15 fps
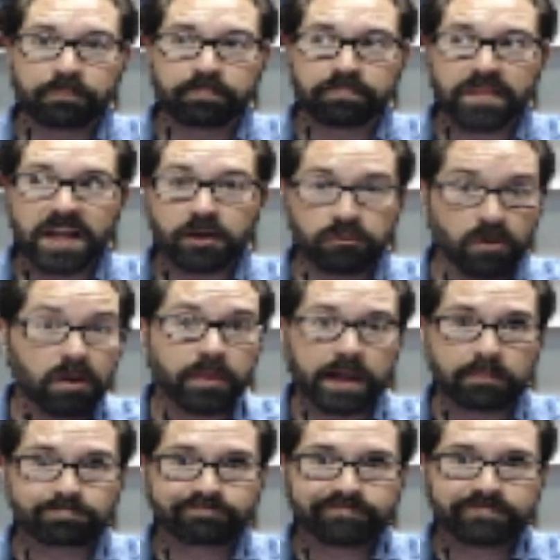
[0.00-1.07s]
and
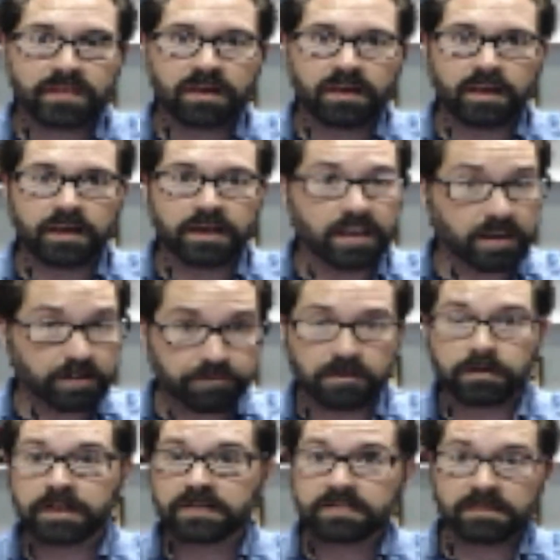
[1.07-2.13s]
growing in
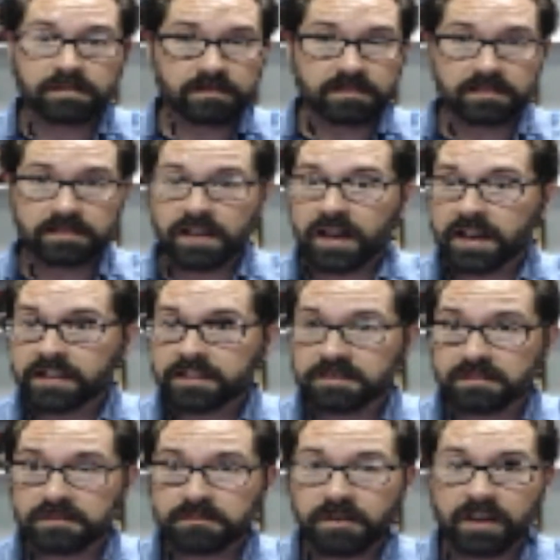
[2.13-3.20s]
influence and
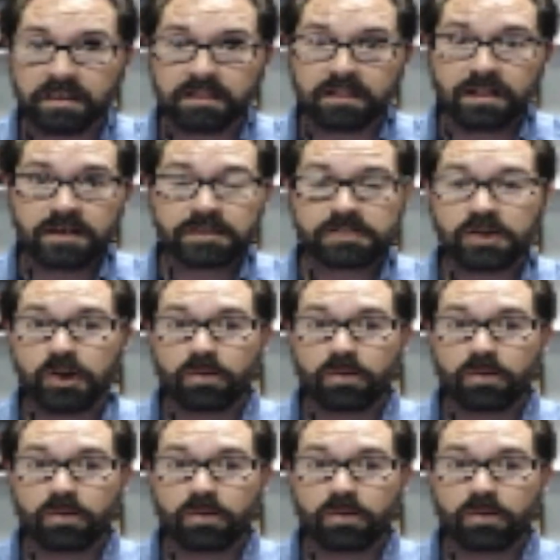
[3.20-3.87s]
size and strength.